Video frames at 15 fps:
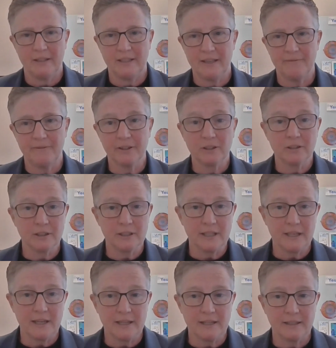
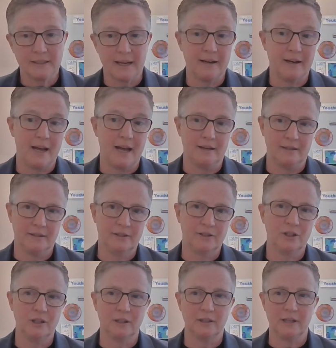difficulties, and
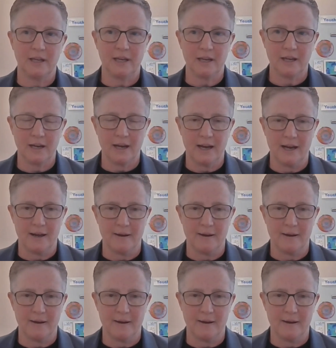certainly